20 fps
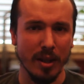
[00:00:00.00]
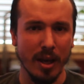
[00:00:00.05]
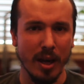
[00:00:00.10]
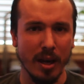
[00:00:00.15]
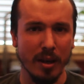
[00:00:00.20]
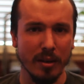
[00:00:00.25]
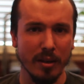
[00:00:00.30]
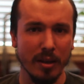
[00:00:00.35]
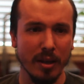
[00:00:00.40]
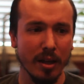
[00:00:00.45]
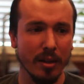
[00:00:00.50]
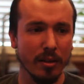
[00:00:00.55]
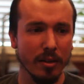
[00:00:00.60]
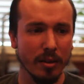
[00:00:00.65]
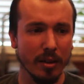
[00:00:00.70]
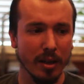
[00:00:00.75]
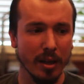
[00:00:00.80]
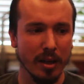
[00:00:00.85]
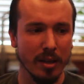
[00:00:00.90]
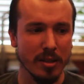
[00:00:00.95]
that. The other
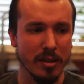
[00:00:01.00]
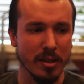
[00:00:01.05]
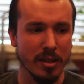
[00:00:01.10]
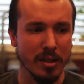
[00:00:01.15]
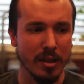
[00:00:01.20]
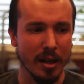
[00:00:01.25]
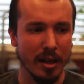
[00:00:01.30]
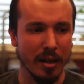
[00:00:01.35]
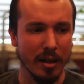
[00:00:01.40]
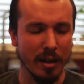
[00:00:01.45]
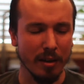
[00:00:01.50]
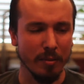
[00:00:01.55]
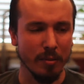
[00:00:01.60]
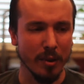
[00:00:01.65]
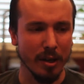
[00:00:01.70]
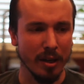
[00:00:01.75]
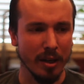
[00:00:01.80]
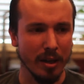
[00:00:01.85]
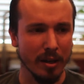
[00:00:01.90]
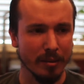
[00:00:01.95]
thing is that I've
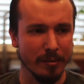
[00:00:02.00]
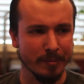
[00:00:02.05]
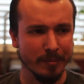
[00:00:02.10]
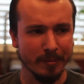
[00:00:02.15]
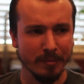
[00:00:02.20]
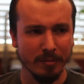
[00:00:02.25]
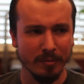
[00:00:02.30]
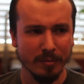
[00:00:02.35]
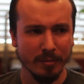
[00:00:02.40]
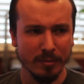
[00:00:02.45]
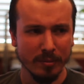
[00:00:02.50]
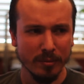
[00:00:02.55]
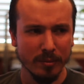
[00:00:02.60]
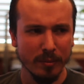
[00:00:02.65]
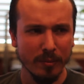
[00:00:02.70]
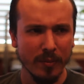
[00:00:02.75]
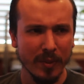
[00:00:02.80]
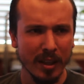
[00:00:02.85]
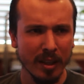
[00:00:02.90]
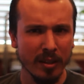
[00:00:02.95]
been kind
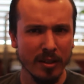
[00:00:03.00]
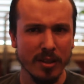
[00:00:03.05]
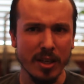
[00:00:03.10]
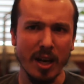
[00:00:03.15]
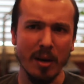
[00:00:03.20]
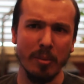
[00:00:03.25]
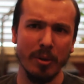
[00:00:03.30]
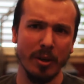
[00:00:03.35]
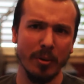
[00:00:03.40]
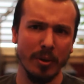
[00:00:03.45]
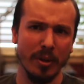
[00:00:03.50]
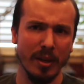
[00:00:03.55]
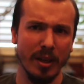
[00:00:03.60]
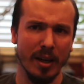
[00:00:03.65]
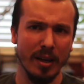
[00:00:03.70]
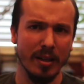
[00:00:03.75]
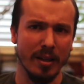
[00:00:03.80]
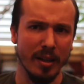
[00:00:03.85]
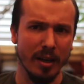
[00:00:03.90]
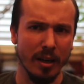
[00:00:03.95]
of dabbling with the
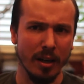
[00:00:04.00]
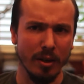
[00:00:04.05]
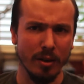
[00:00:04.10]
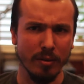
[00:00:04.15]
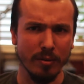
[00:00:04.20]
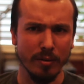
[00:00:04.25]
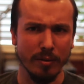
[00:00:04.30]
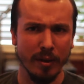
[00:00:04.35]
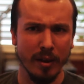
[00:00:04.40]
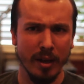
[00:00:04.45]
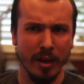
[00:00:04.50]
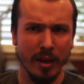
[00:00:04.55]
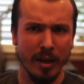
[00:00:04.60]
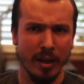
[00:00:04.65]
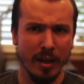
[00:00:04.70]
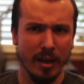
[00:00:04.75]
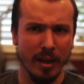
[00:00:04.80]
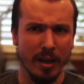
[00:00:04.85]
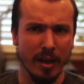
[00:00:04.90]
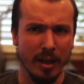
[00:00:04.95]
idea of
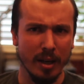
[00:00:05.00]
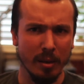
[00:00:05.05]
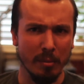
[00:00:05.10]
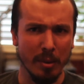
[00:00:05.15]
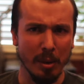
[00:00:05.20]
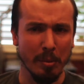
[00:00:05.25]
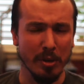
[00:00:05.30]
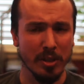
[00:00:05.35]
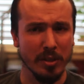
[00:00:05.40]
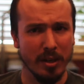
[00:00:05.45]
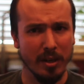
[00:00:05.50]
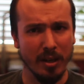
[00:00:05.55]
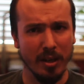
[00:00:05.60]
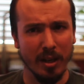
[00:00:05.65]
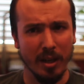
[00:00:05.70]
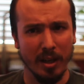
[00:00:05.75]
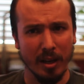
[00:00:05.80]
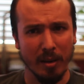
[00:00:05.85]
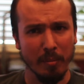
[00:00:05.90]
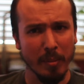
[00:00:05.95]
maybe starting
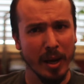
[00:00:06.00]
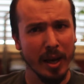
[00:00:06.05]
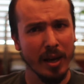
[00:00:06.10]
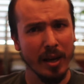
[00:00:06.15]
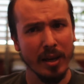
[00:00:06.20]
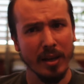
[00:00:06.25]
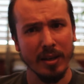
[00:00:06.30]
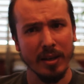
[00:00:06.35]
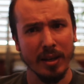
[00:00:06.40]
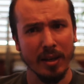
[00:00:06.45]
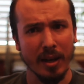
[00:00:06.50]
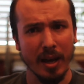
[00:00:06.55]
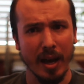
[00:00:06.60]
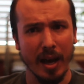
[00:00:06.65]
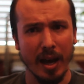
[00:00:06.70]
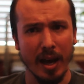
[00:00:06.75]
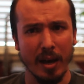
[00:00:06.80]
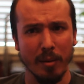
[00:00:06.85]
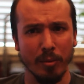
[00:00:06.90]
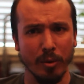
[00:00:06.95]
like a paid
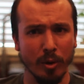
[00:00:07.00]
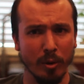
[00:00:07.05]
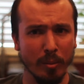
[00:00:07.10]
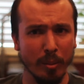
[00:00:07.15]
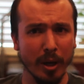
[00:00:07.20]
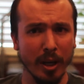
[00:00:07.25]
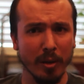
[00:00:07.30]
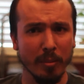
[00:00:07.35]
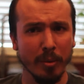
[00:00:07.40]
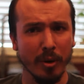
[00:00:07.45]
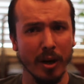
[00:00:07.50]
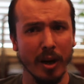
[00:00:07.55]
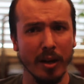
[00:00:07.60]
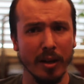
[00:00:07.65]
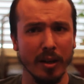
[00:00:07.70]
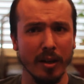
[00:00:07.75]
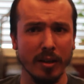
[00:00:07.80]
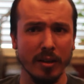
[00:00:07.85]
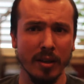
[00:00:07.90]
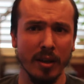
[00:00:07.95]
app or paid
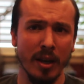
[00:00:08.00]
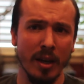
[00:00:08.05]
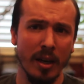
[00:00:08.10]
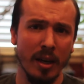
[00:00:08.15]
product.